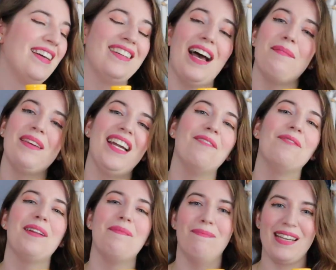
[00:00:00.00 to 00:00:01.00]
I mean, I
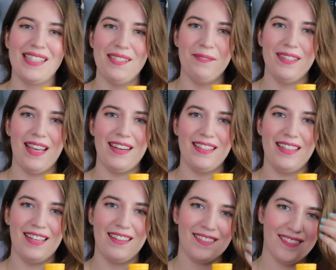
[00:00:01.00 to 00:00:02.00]
wouldn't mix it with
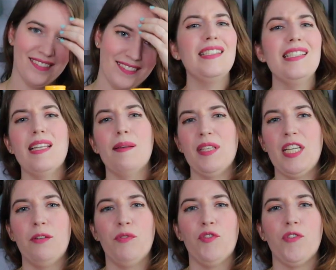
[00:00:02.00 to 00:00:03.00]
anything. This isn't something
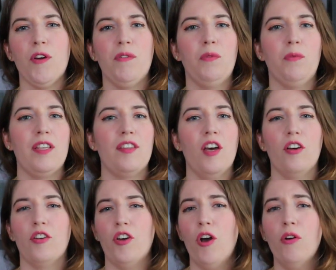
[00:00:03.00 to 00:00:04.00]
you would throw in with a
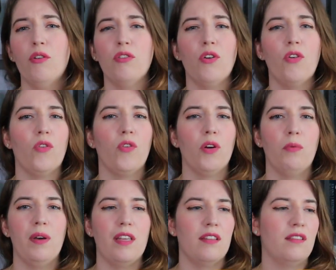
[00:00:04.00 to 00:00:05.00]
Coke or
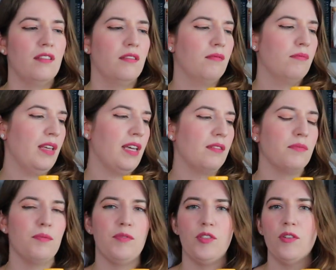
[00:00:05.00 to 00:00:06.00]
with like
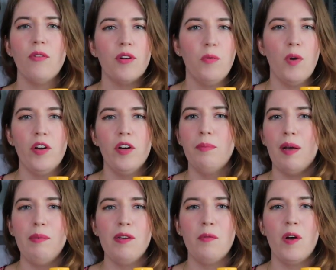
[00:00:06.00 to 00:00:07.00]
soda water,
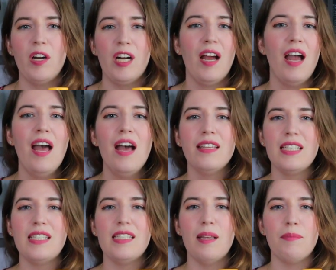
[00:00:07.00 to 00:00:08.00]
bubbly water.
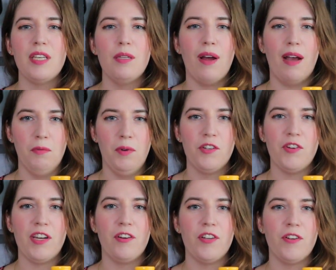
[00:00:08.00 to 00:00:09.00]
This is something you'd probably want to
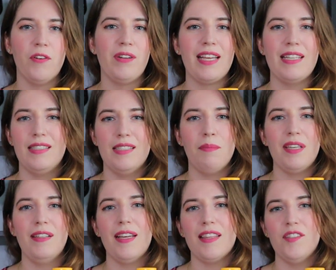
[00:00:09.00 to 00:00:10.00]
drink on your own. Again,
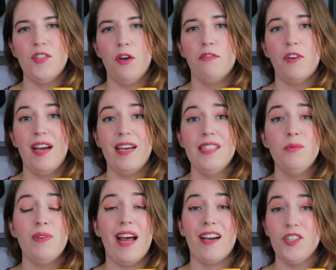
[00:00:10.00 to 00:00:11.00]
something like this over ice
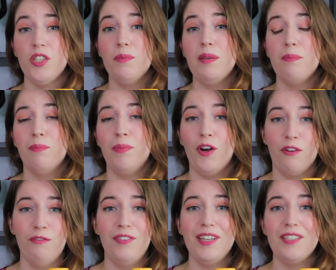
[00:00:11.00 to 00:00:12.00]
would actually be
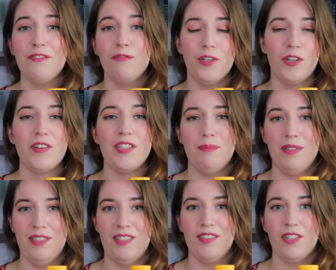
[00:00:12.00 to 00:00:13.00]
perfect for a
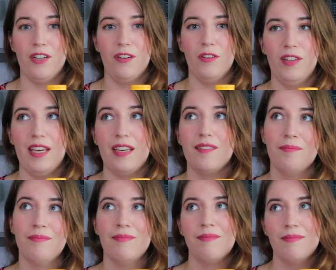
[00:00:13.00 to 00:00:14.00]
Christmas dessert, like
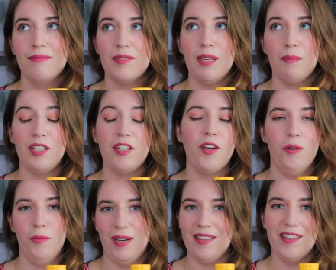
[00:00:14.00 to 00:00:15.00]
something to go
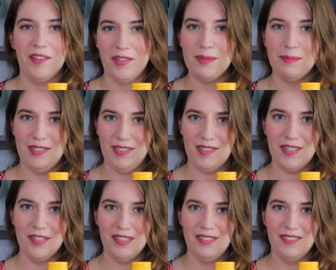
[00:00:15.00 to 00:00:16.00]
with a Christmas
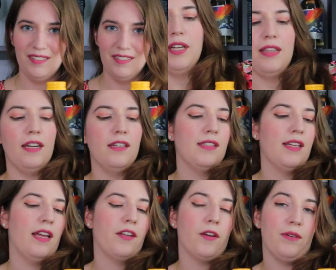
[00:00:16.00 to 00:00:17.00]
dessert. Putting that
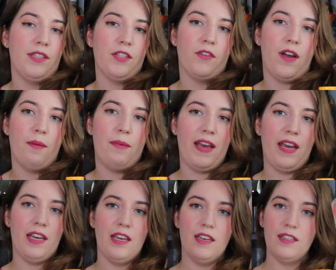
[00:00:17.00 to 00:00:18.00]
aside, going to grab
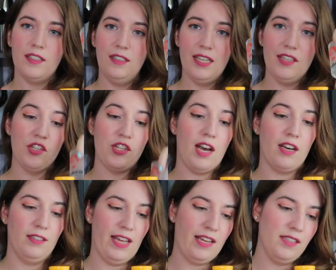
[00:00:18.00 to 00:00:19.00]
a clean shot
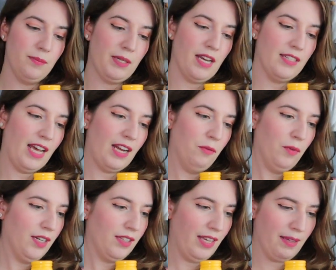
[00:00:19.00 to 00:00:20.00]
glass because I don't
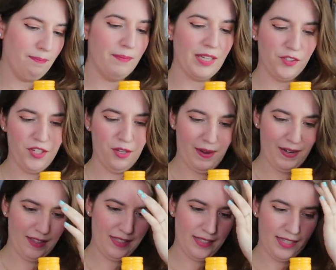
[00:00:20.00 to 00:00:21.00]
want to like mix too many
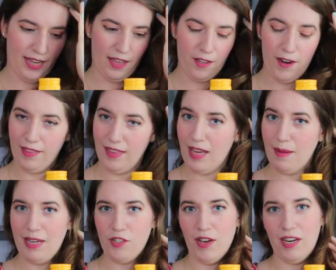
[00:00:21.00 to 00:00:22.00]
of these together. I think I
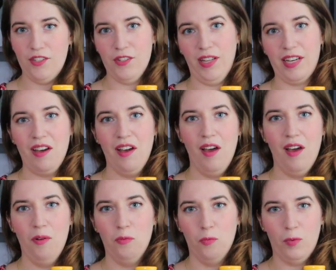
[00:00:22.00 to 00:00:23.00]
might try to do like
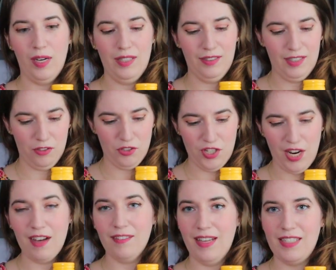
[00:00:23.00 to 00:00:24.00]
1 little
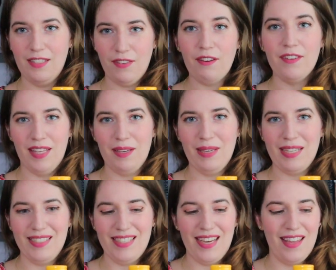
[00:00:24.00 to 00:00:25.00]
shot glass of everything
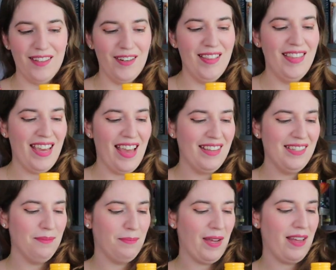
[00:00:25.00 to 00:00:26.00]
mixed together in the
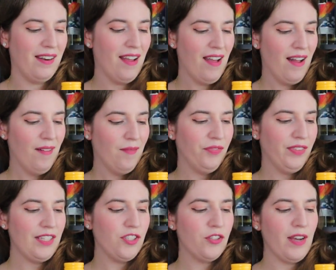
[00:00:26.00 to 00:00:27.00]
end, but
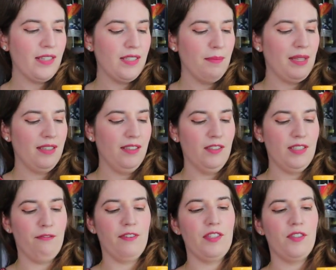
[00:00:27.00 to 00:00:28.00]
let's try something a little
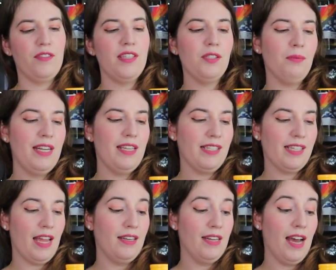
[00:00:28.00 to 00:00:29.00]
different. So this one is,
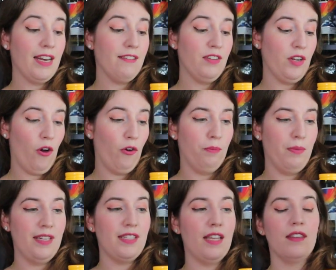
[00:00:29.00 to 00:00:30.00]
again, not even
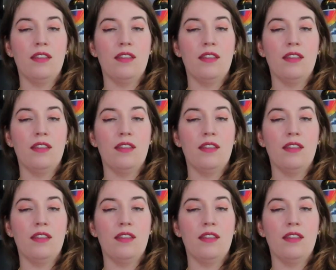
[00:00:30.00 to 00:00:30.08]
opened.